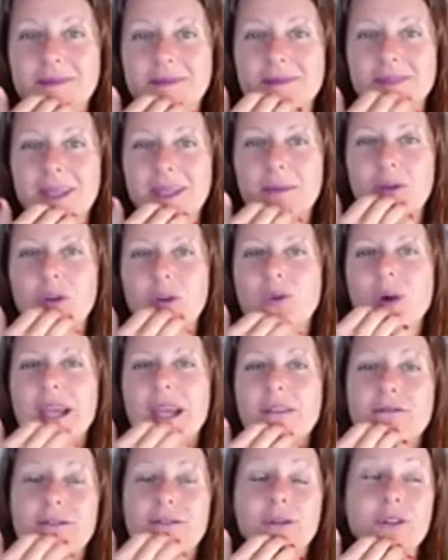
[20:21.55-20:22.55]
I'm
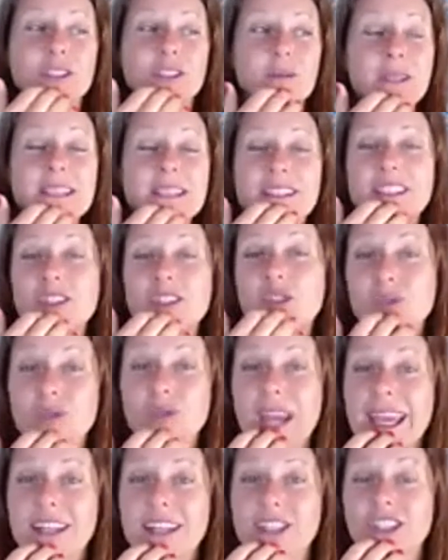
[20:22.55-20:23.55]
grateful to be
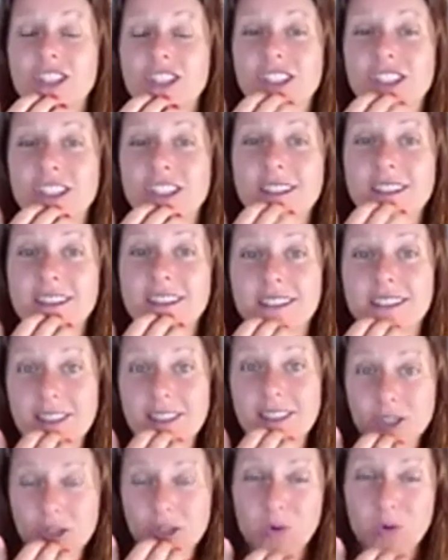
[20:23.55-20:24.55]
stretched
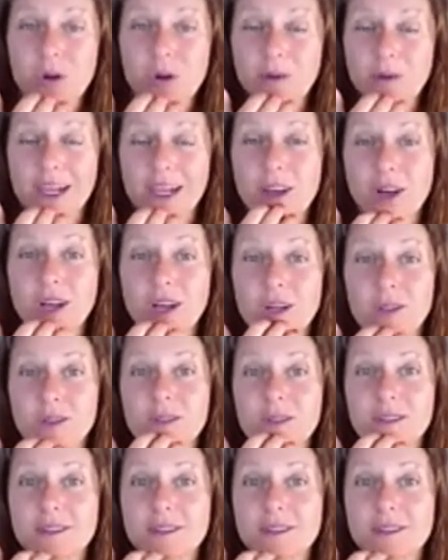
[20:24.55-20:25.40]
toward my goal.